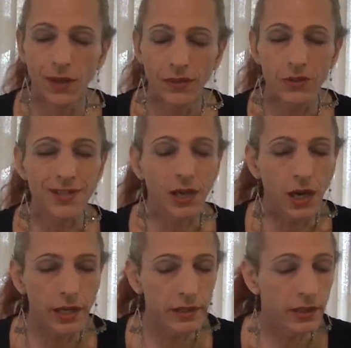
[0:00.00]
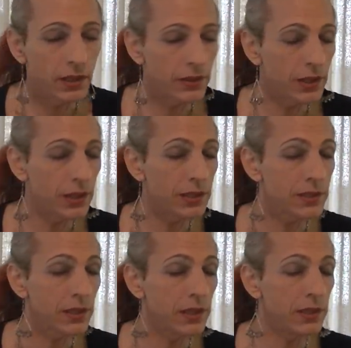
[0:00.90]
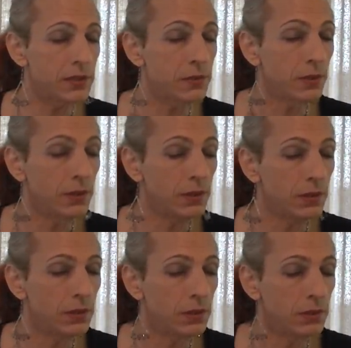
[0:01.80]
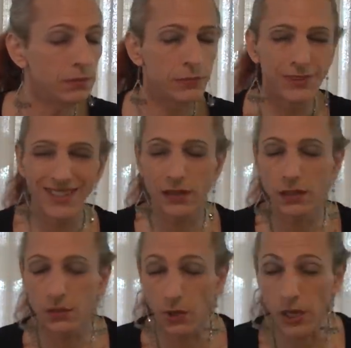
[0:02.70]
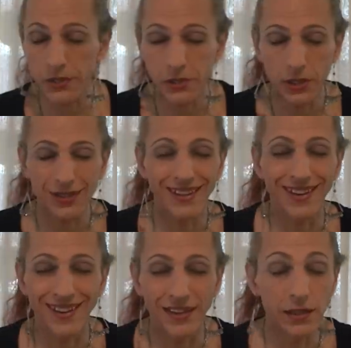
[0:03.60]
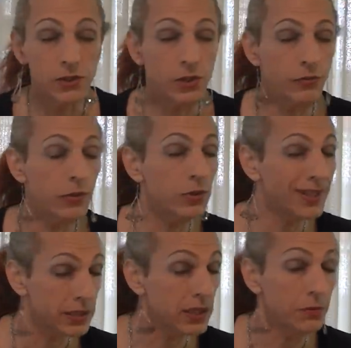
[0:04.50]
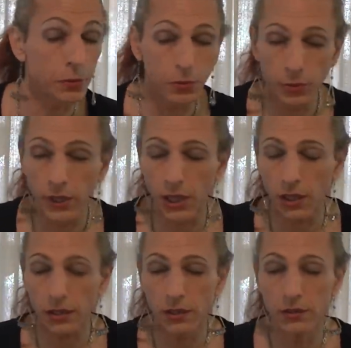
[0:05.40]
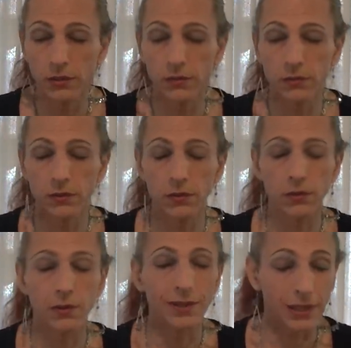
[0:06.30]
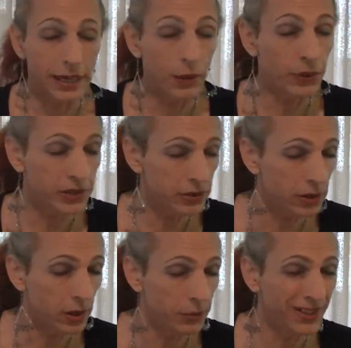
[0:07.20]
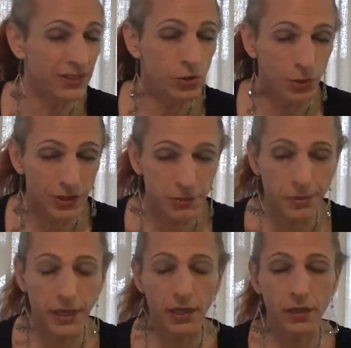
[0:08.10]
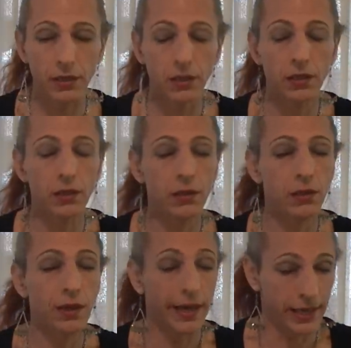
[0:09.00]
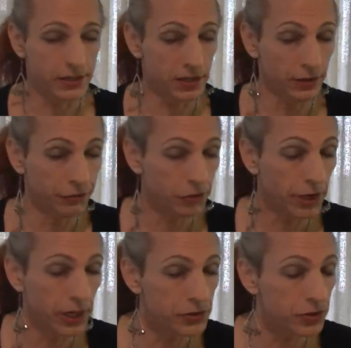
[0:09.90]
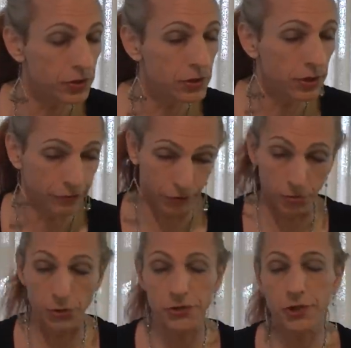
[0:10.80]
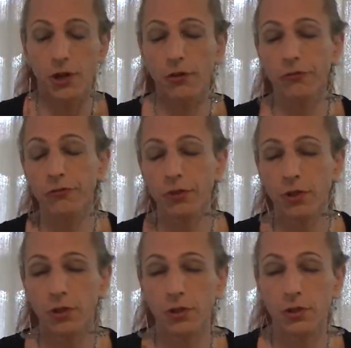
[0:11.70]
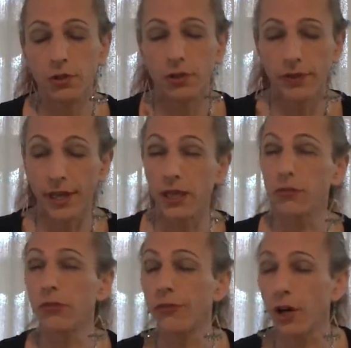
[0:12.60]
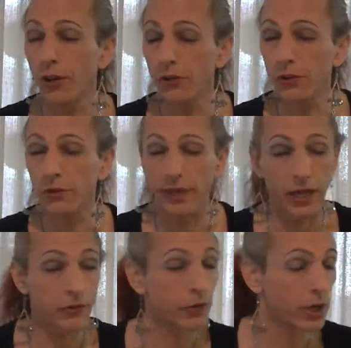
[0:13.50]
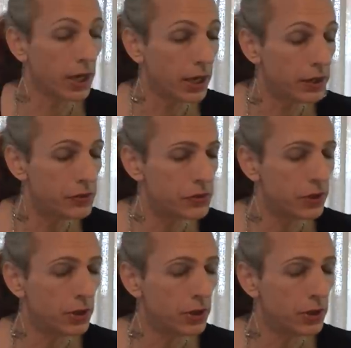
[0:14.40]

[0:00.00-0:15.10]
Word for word: There's an idea that, let's say, is tickling Roxy at the edge of her acceptable reality, allowing it to come in to expand, asking for answers from herself, that of her father, that of her guides,